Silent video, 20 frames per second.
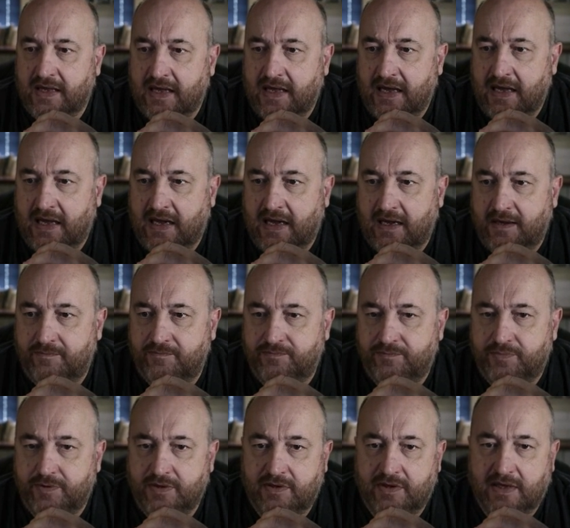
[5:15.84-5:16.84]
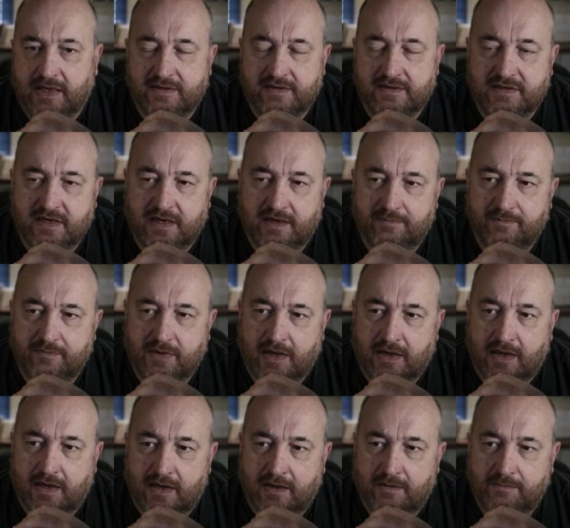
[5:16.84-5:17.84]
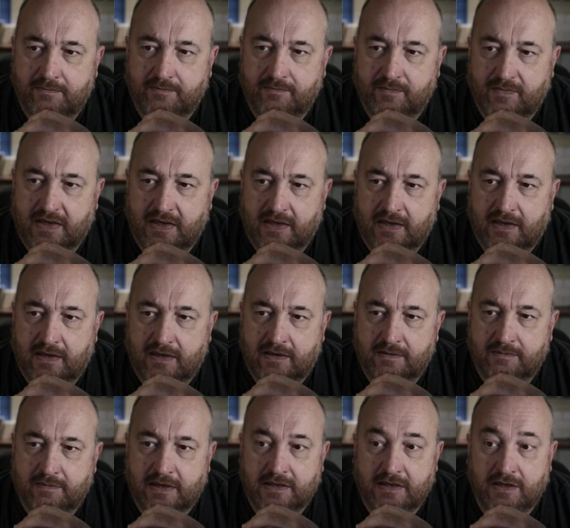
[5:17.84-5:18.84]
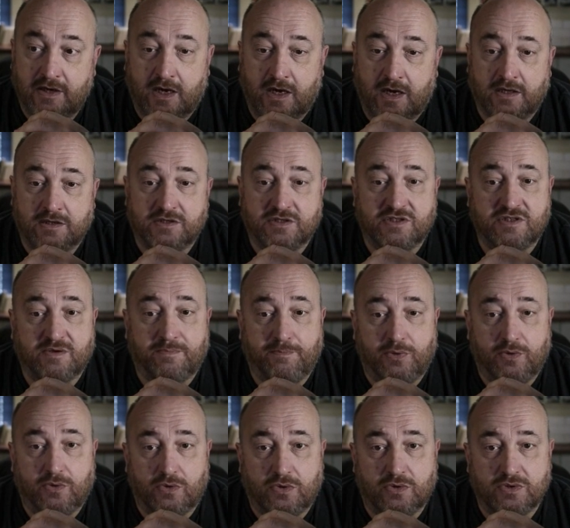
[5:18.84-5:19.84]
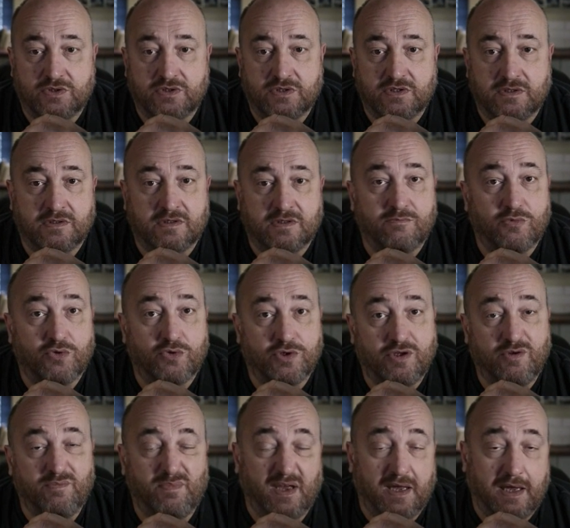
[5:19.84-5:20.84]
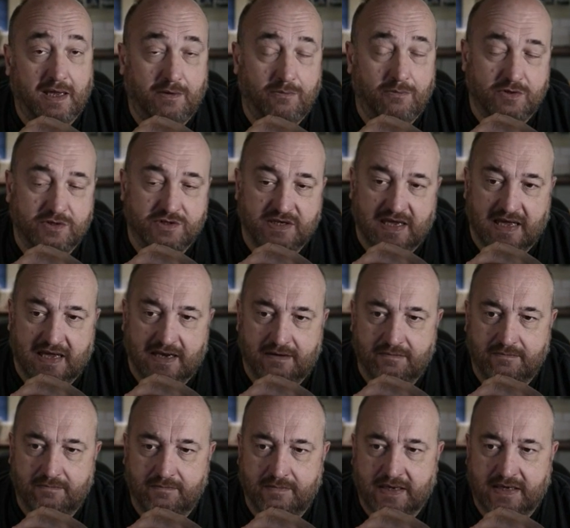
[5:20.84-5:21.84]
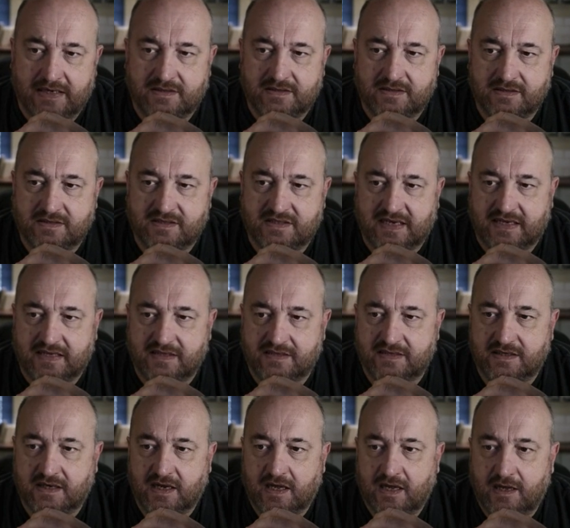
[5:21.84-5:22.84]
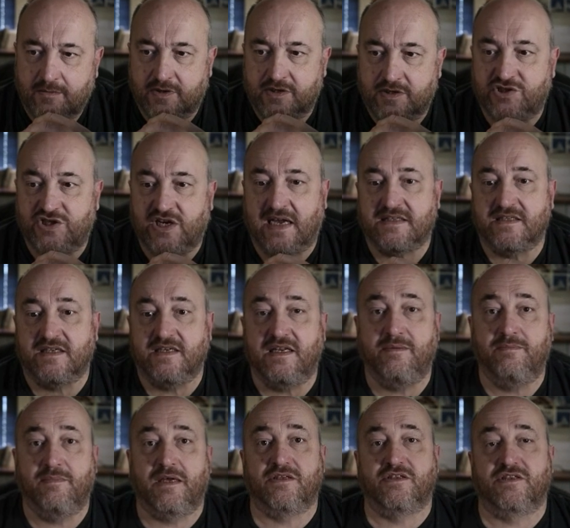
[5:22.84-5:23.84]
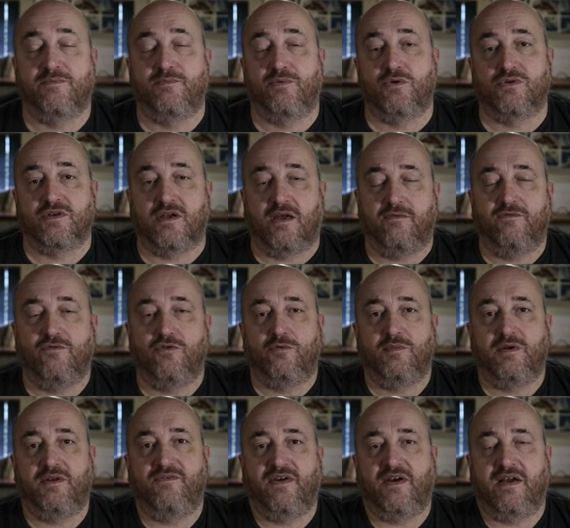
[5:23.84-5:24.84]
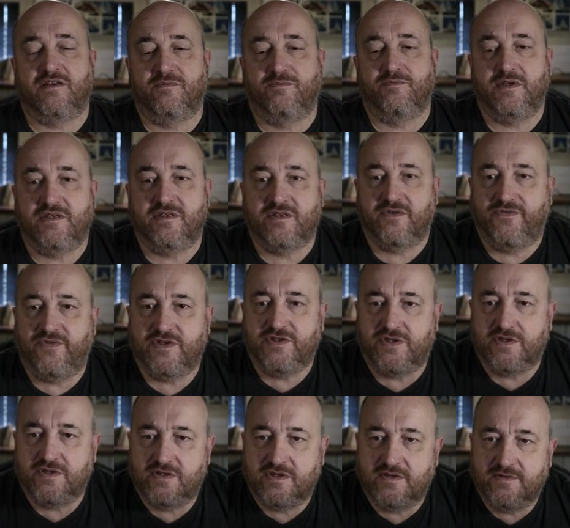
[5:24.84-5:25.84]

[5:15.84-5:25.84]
um, but you get um, um, uh, enhanced support the more you pay, which again makes sense. But chat and email support I've normally found to be sufficient.